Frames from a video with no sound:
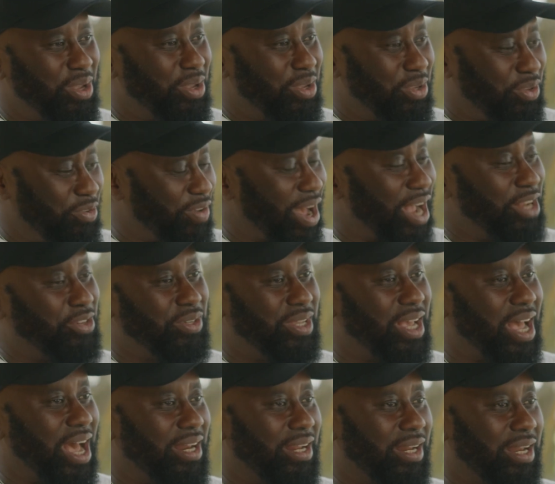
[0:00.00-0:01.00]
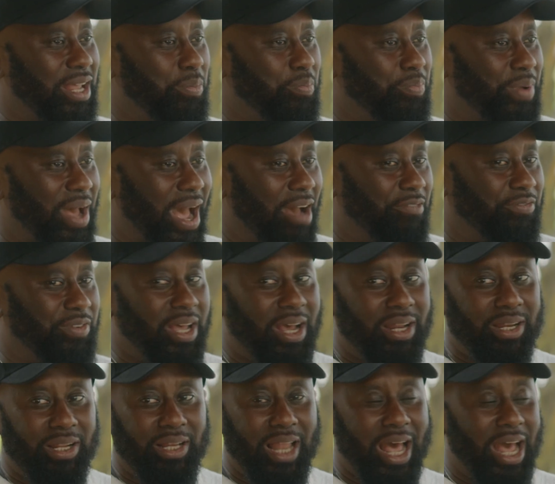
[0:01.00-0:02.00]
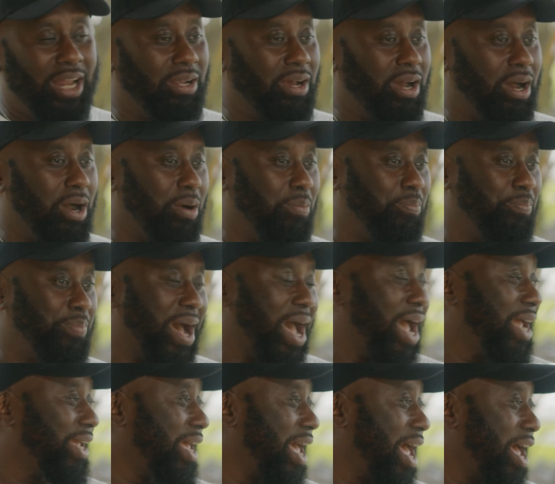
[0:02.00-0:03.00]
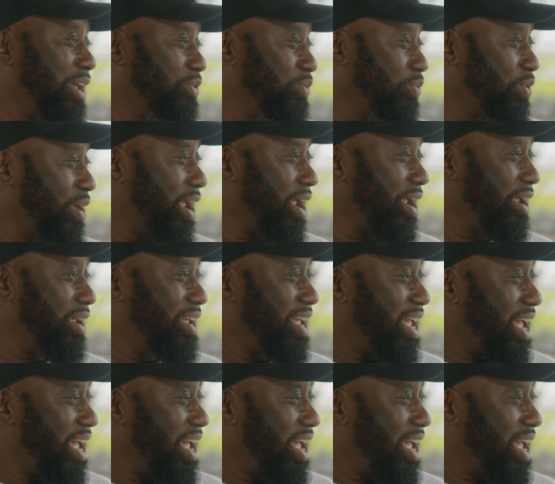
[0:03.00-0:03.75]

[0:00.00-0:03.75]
you've actually had an impact. I've done a lot of podcasts where,